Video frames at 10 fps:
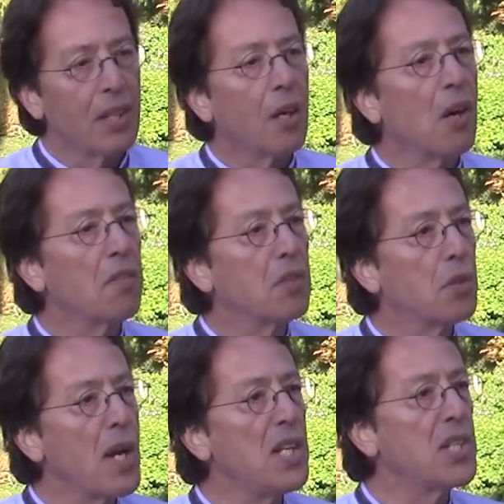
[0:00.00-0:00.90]
of
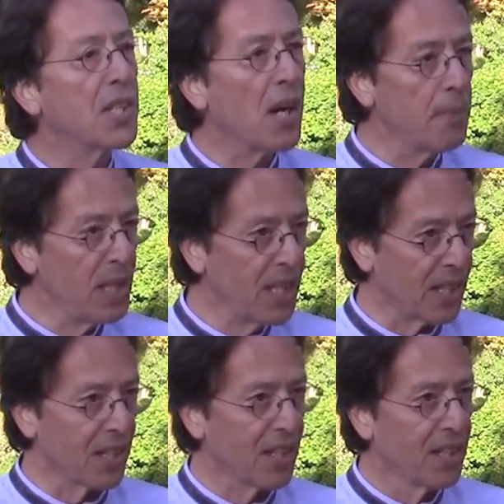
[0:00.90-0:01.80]
grace coming
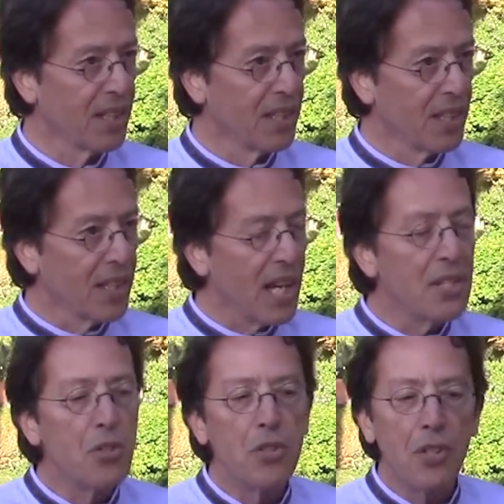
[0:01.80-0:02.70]
in.
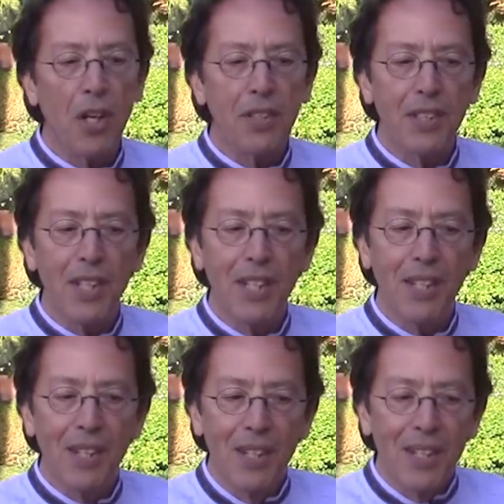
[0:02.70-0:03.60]
As you start
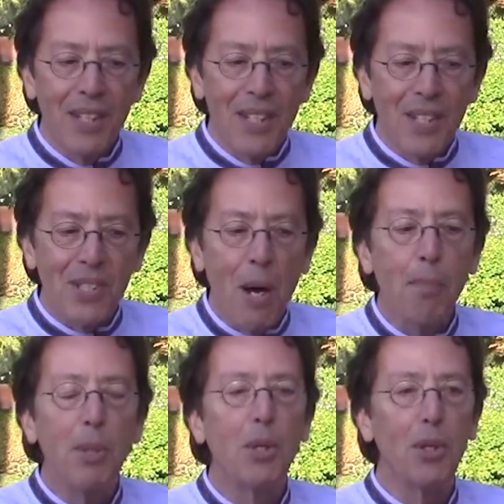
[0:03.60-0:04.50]
getting
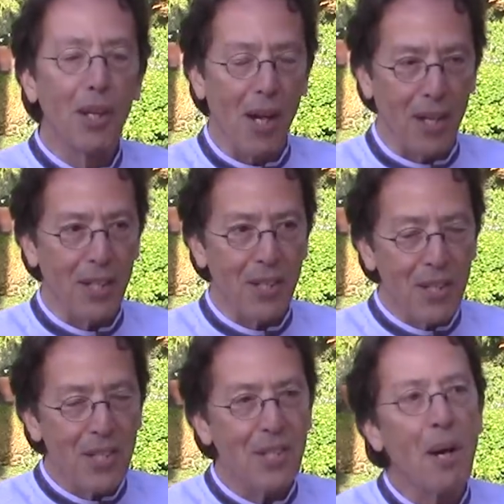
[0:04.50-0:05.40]
some good luck,
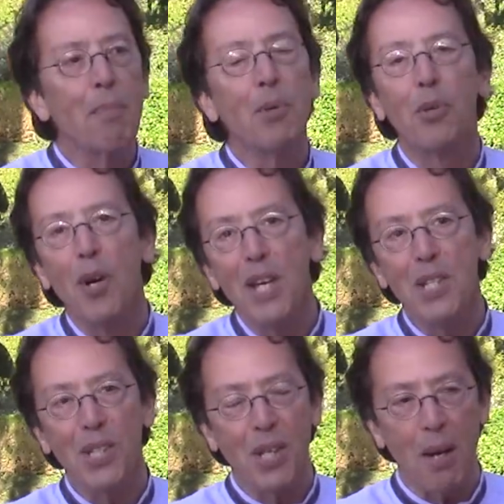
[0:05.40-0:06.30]
some
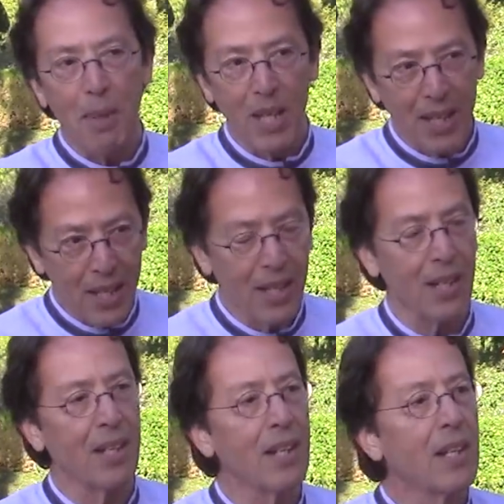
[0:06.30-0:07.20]
grace coming
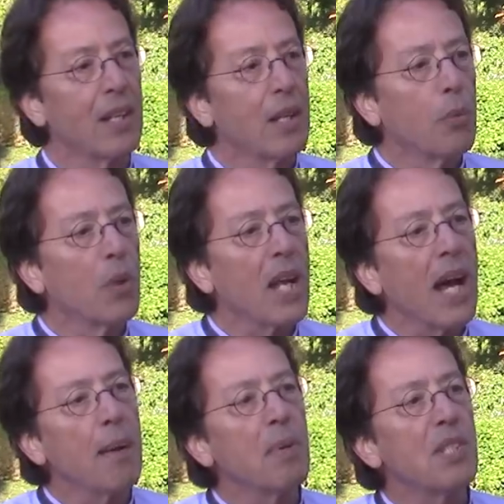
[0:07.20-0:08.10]
in, what
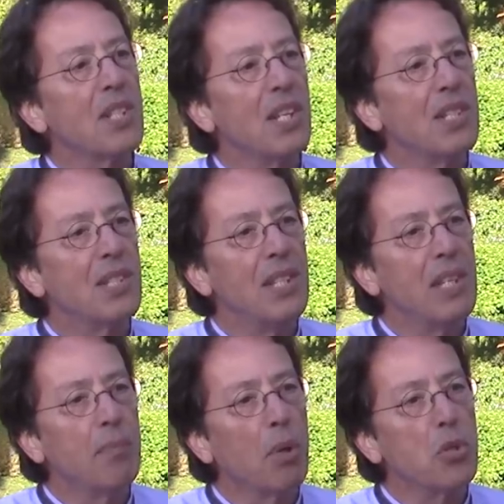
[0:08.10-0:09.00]
happens is
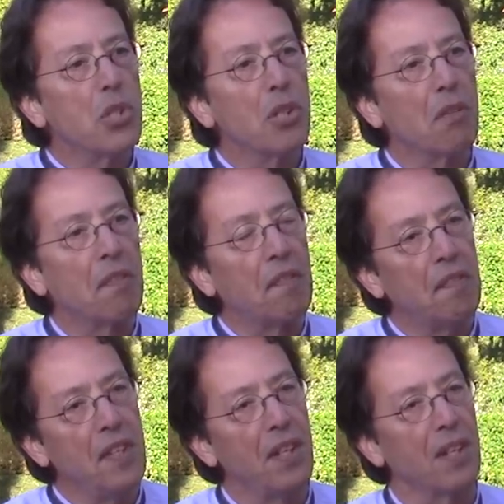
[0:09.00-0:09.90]
the emotion of
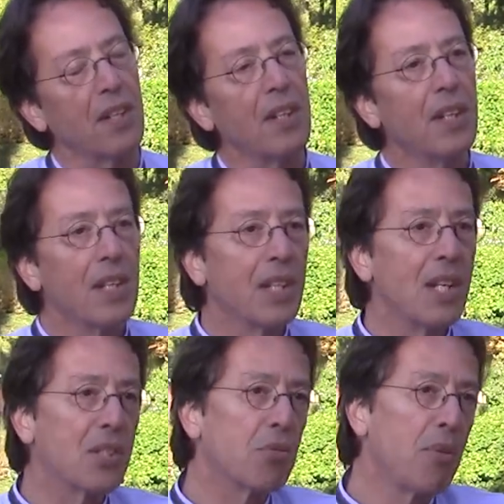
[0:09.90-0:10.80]
fear
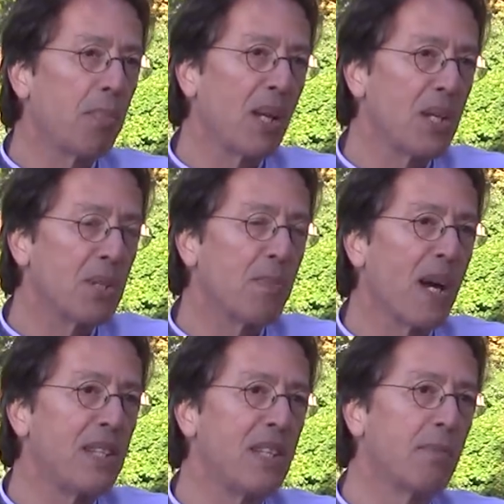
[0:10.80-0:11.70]
gets replaced
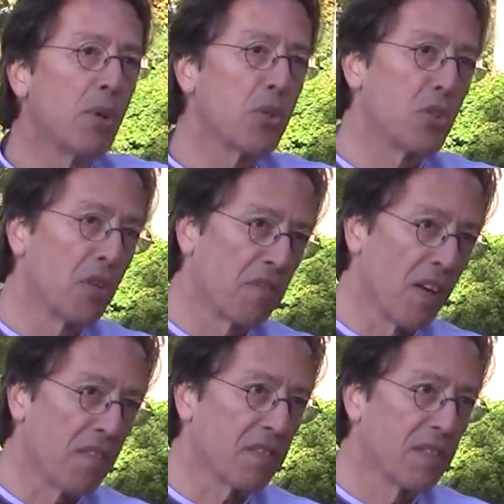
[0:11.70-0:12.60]
by the emotion of love.